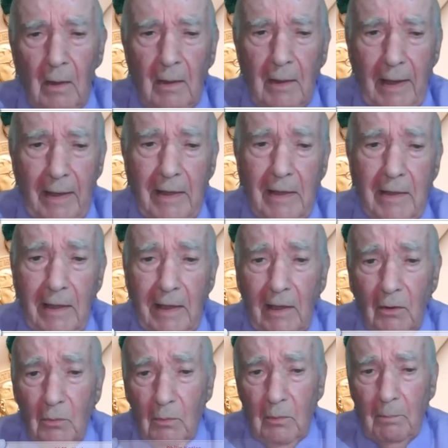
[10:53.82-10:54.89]
And he did
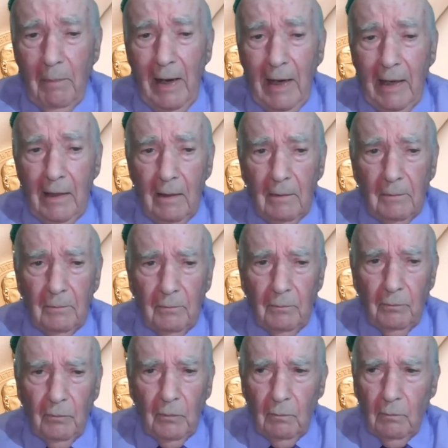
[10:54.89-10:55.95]
it by
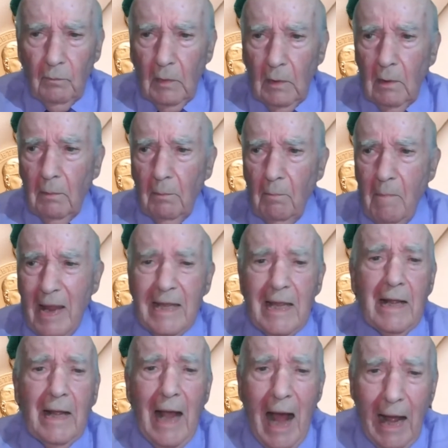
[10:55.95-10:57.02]

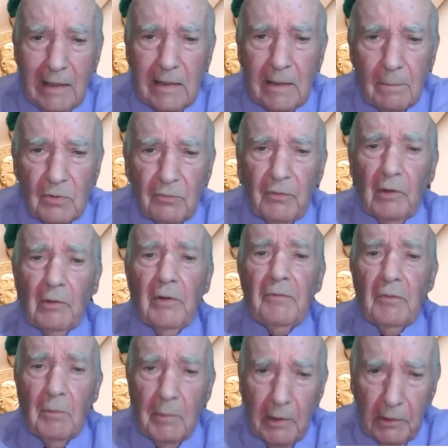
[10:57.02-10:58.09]
making condoms very
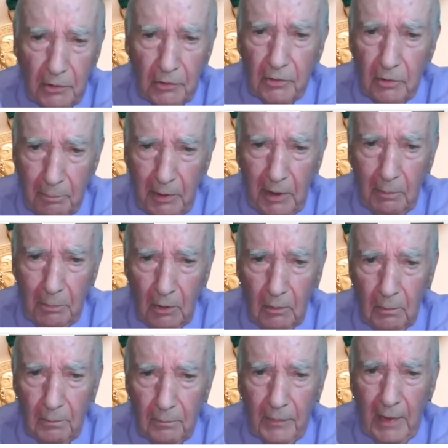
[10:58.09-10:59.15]
familiar to people
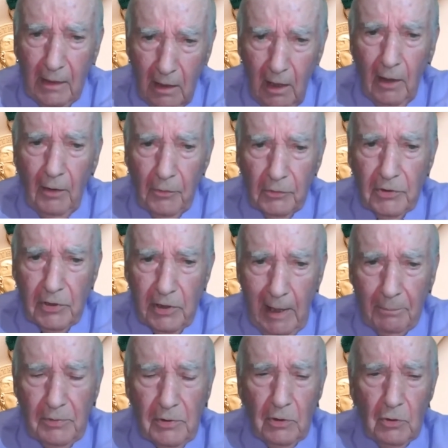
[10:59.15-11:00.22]
and other
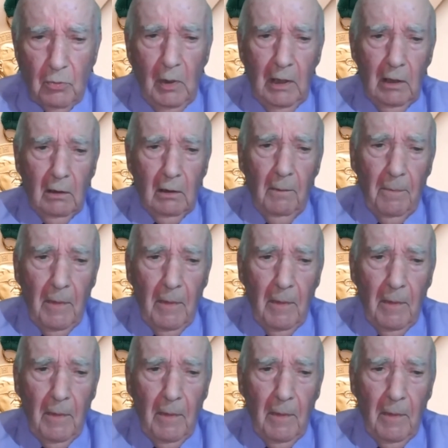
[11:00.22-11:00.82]
steps as well.